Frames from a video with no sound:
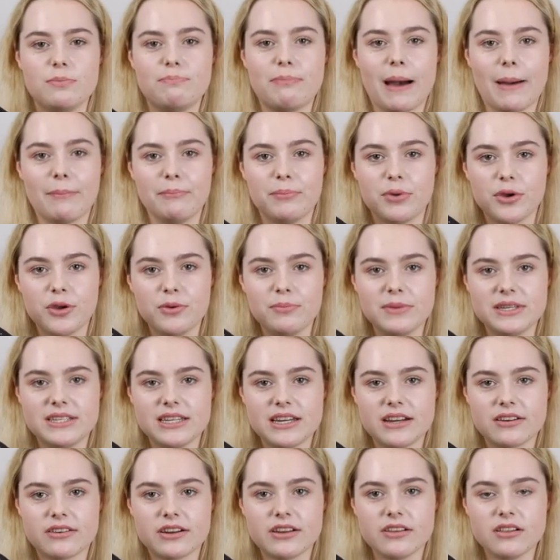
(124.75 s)
bamboo
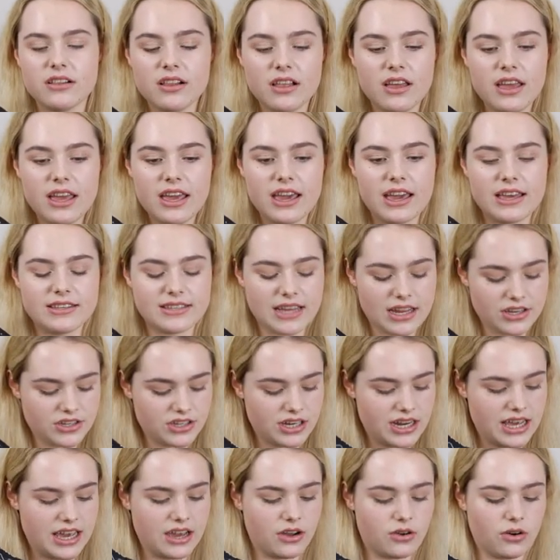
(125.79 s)
material. It's
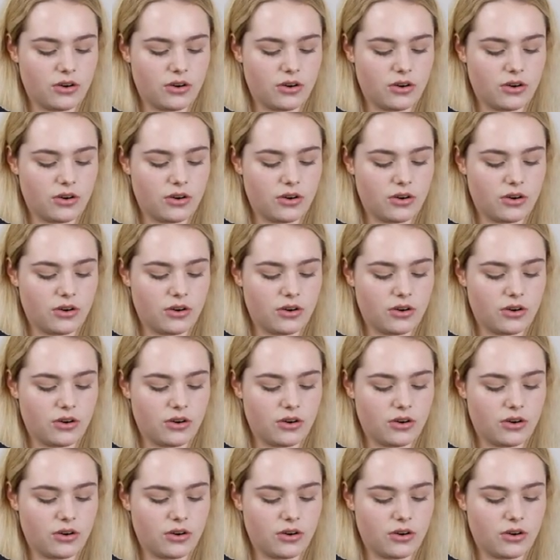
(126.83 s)
actually